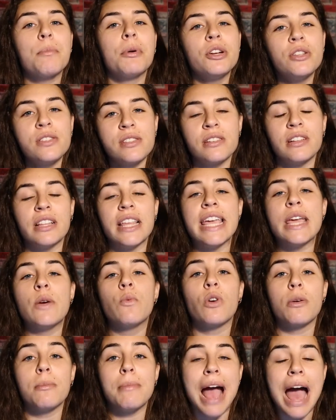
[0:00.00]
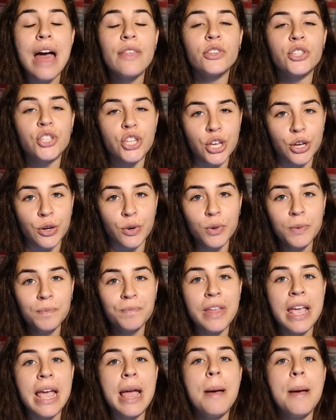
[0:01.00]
personally were Math 2,